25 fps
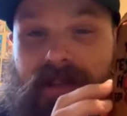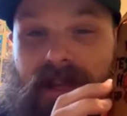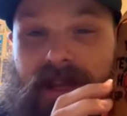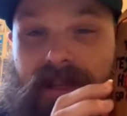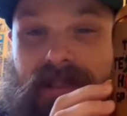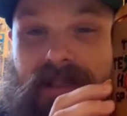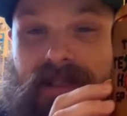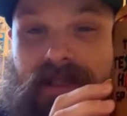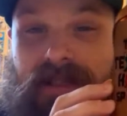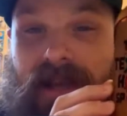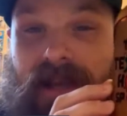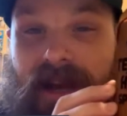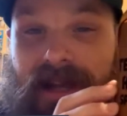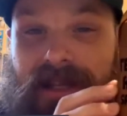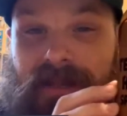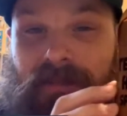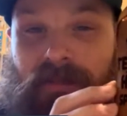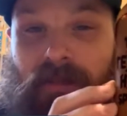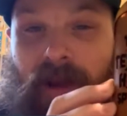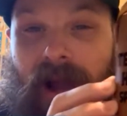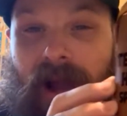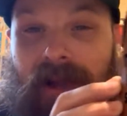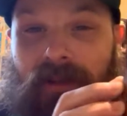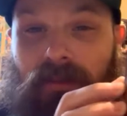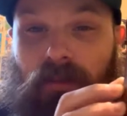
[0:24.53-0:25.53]
the Texas
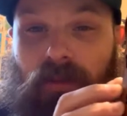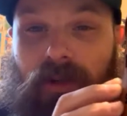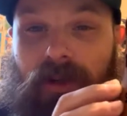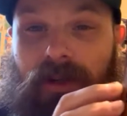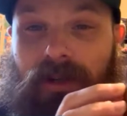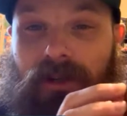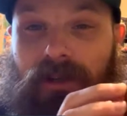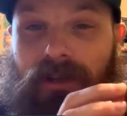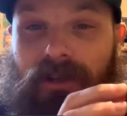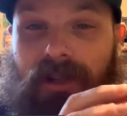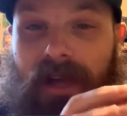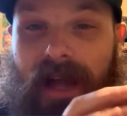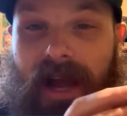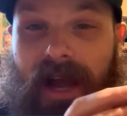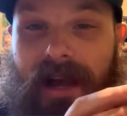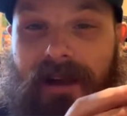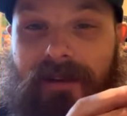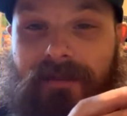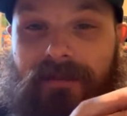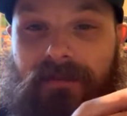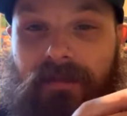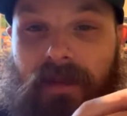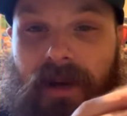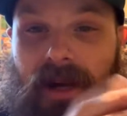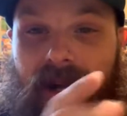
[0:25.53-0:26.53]
Hotspot will
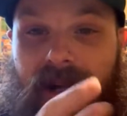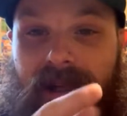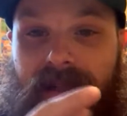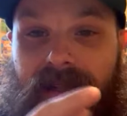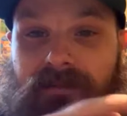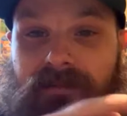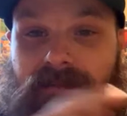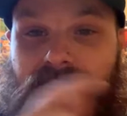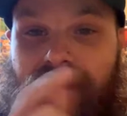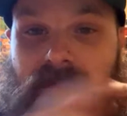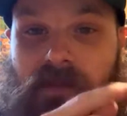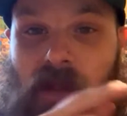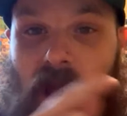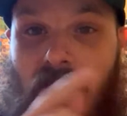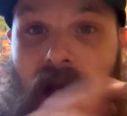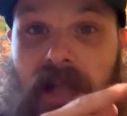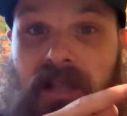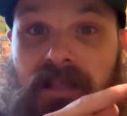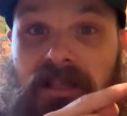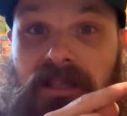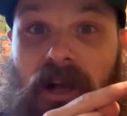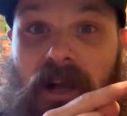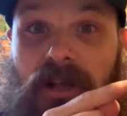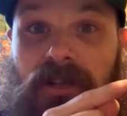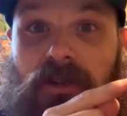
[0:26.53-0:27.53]
have my
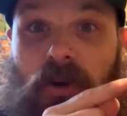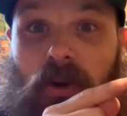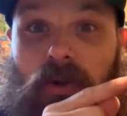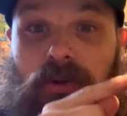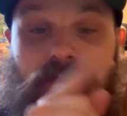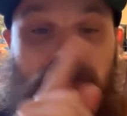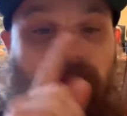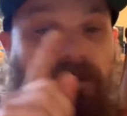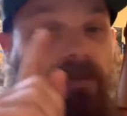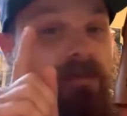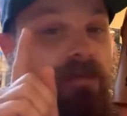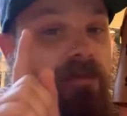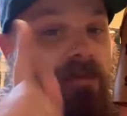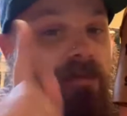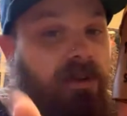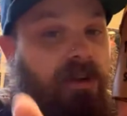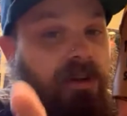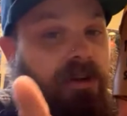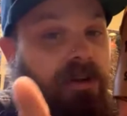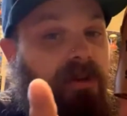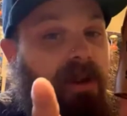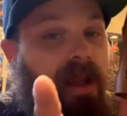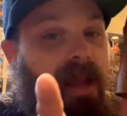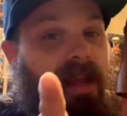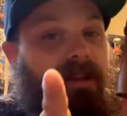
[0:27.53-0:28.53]
hot sauce holster from
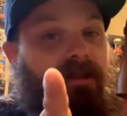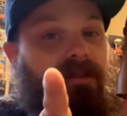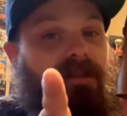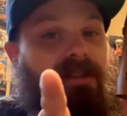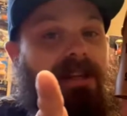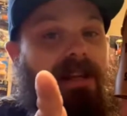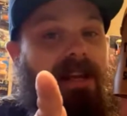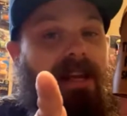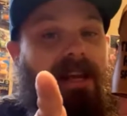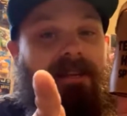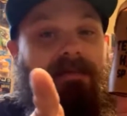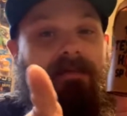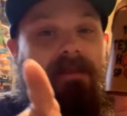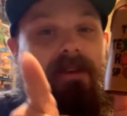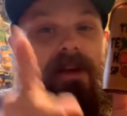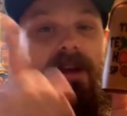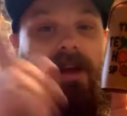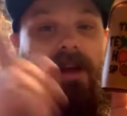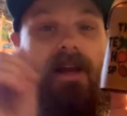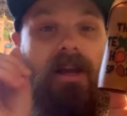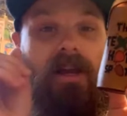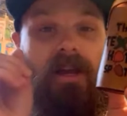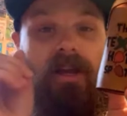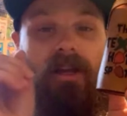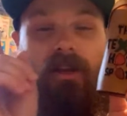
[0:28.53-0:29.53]
Canoe Gator Steve
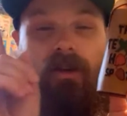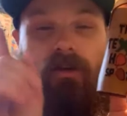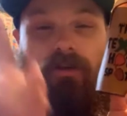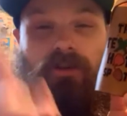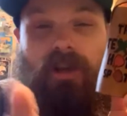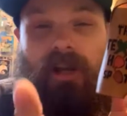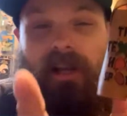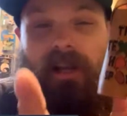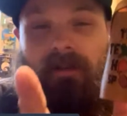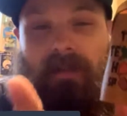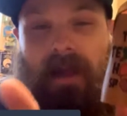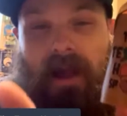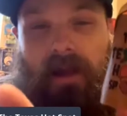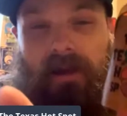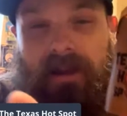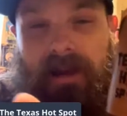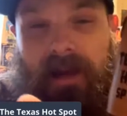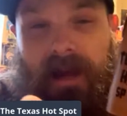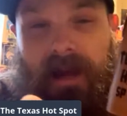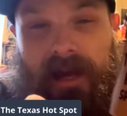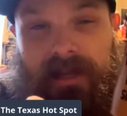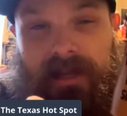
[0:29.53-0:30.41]
go check them out at